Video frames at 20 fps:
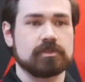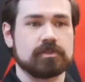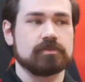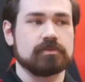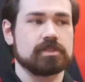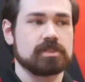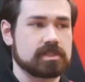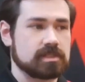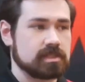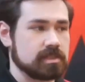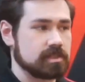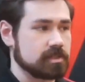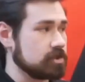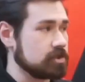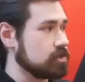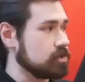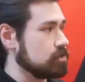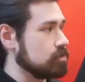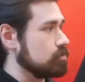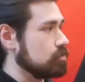would just need
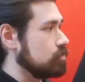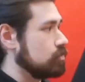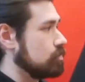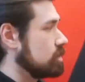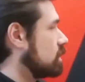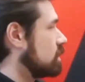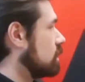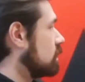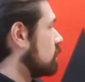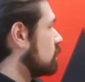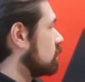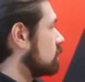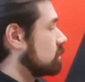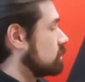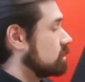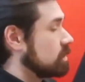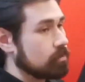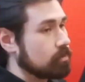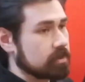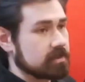to
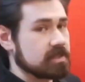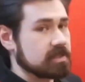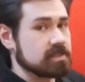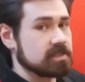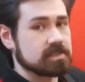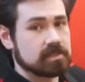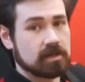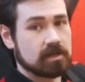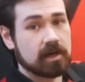lower the Z